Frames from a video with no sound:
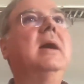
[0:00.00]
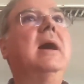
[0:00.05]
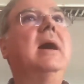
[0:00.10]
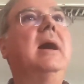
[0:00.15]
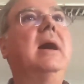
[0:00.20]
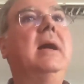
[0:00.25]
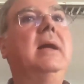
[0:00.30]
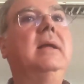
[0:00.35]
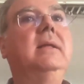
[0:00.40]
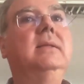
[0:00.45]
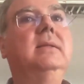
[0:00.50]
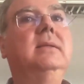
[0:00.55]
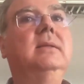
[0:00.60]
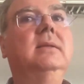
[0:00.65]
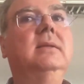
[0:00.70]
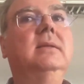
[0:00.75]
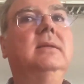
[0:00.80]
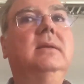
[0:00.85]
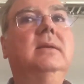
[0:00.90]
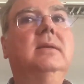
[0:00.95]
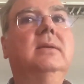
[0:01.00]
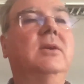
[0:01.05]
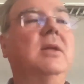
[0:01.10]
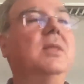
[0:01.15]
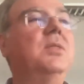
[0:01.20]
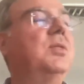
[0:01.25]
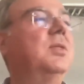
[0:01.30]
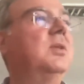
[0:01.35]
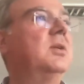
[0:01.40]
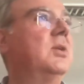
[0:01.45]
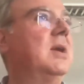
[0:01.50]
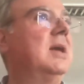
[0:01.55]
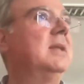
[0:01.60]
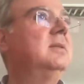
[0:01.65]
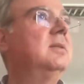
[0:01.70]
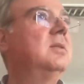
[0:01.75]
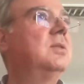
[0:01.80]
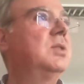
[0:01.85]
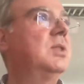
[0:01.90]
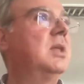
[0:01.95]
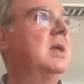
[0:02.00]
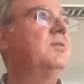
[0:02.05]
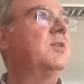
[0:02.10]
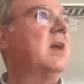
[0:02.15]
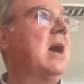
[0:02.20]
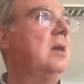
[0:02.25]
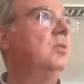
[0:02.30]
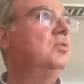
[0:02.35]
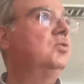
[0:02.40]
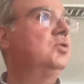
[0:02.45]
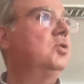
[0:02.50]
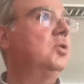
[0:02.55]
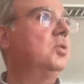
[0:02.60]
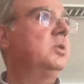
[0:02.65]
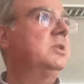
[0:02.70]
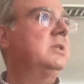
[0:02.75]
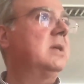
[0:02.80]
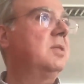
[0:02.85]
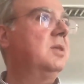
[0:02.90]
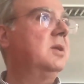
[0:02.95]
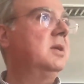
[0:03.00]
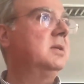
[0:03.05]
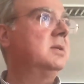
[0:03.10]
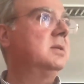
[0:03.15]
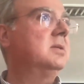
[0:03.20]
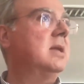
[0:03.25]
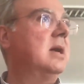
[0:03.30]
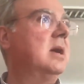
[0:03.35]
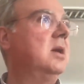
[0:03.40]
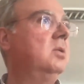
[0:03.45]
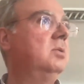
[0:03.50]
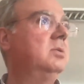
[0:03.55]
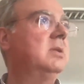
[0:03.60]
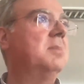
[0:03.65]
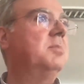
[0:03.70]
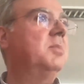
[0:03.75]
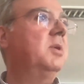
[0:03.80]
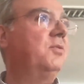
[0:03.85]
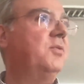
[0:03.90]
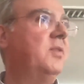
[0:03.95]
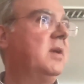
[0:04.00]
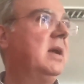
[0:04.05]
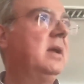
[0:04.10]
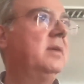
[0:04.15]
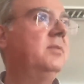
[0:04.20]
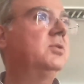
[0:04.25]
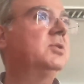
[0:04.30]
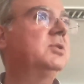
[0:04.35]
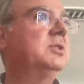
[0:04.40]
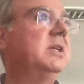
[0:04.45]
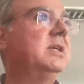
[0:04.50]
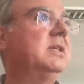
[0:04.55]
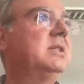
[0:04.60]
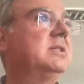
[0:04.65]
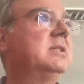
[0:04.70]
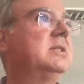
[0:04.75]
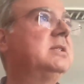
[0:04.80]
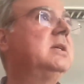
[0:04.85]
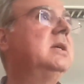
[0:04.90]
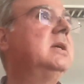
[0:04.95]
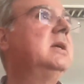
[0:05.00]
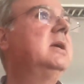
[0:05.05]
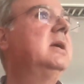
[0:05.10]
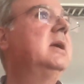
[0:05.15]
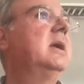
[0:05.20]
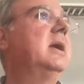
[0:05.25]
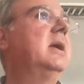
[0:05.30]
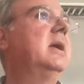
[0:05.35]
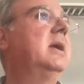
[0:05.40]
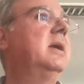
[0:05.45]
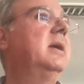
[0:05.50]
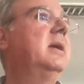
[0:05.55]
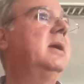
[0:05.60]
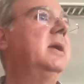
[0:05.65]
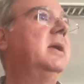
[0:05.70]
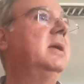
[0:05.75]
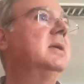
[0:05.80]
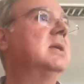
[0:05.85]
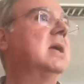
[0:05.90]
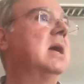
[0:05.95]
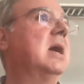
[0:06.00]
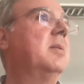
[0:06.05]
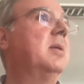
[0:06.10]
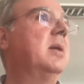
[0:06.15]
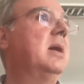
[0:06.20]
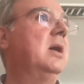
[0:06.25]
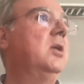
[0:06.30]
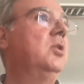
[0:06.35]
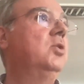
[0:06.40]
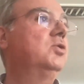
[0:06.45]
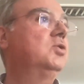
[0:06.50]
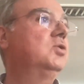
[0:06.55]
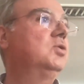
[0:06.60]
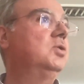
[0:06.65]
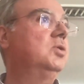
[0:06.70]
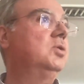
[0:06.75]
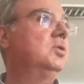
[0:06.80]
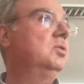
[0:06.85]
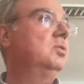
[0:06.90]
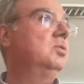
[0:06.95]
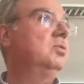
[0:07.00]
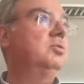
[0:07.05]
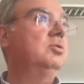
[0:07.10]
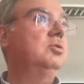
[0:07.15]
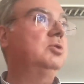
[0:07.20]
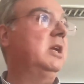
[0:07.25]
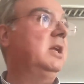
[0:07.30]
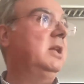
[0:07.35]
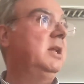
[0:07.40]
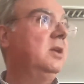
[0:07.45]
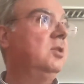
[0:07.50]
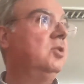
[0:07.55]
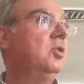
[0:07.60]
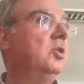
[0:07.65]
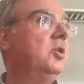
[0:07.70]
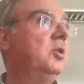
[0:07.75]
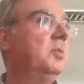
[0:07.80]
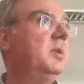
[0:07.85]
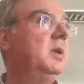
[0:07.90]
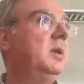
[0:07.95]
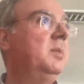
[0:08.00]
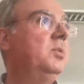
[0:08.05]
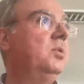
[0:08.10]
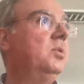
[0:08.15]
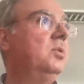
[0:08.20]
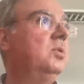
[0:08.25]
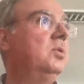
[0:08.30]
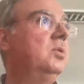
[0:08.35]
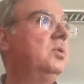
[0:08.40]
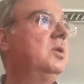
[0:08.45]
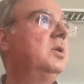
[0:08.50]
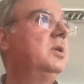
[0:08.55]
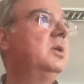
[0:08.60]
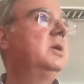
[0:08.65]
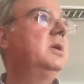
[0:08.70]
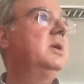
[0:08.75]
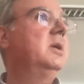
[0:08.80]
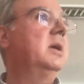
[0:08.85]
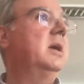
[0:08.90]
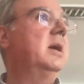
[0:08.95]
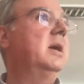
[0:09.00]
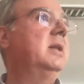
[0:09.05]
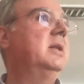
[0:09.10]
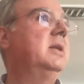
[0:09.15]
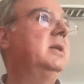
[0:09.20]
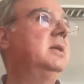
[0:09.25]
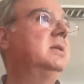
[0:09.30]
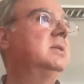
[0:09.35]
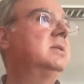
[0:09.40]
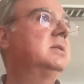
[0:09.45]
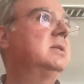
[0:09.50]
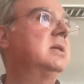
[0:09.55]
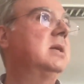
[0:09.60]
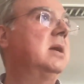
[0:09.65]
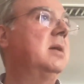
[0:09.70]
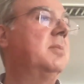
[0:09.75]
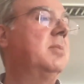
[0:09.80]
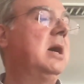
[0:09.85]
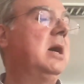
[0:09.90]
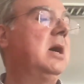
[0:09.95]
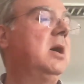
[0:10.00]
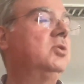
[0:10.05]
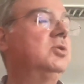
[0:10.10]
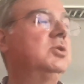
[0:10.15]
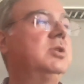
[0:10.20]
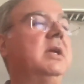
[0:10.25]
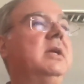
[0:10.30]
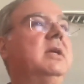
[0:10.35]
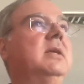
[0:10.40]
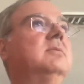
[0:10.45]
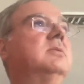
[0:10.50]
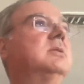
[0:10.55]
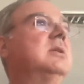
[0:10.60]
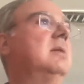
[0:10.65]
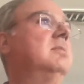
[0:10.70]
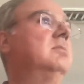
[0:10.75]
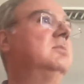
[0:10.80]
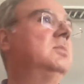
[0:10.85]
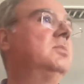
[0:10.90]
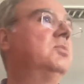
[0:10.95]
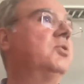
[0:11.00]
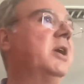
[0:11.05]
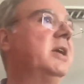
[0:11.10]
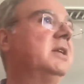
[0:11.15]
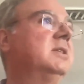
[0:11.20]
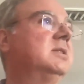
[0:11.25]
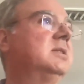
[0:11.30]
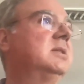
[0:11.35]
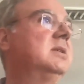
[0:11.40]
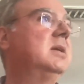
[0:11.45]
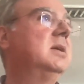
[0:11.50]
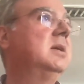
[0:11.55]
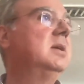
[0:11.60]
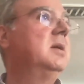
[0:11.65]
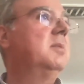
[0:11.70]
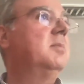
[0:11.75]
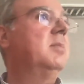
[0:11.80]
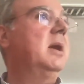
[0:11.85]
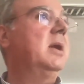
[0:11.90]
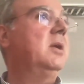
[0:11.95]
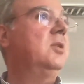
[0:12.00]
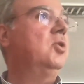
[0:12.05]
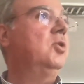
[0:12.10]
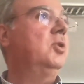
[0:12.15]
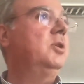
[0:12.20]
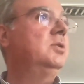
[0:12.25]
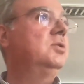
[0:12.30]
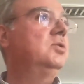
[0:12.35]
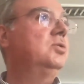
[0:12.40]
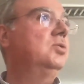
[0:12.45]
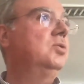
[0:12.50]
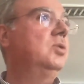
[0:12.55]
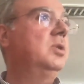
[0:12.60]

And Grand Theft Auto, which I think is now number 5 or 6, is about killing other people, and is about taking some rest by going